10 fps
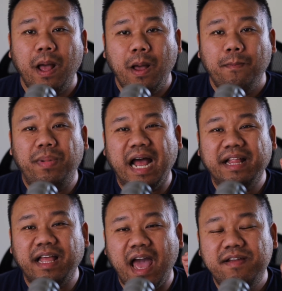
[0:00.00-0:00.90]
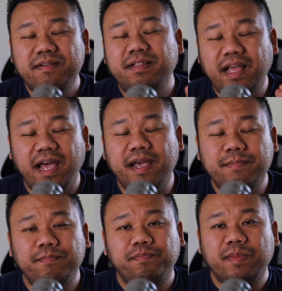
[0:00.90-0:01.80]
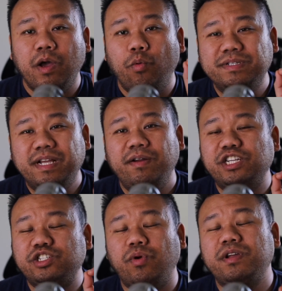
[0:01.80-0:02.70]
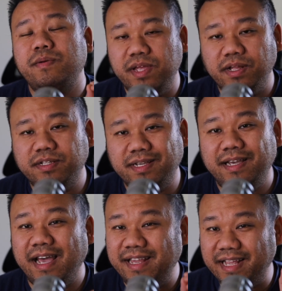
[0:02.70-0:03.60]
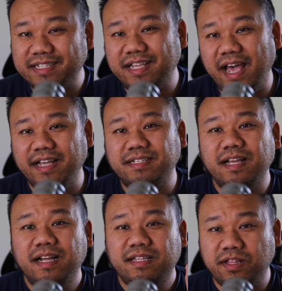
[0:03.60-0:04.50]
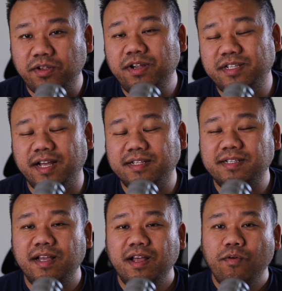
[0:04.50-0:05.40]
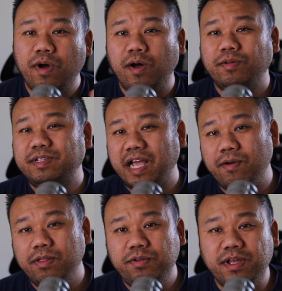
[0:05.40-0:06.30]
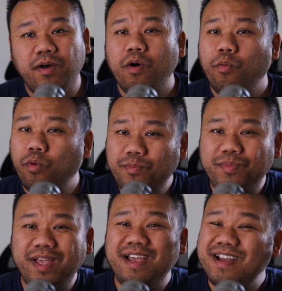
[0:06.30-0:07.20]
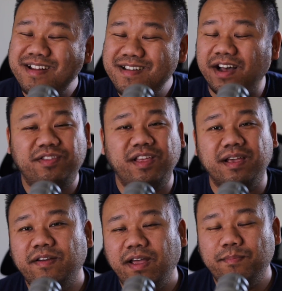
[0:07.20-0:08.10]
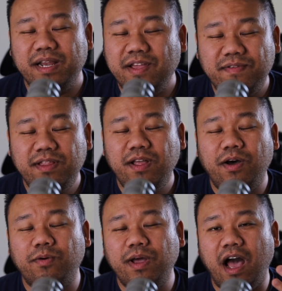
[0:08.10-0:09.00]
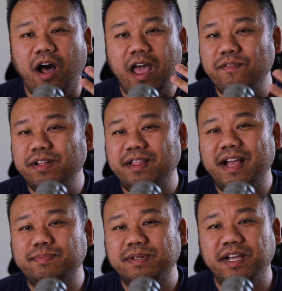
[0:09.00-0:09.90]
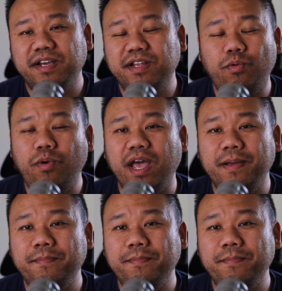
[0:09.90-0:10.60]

But at the end of the day, without a strong community, in this case, the lunatics, well, Terra Luna would be nothing. But even though everything has been taken away,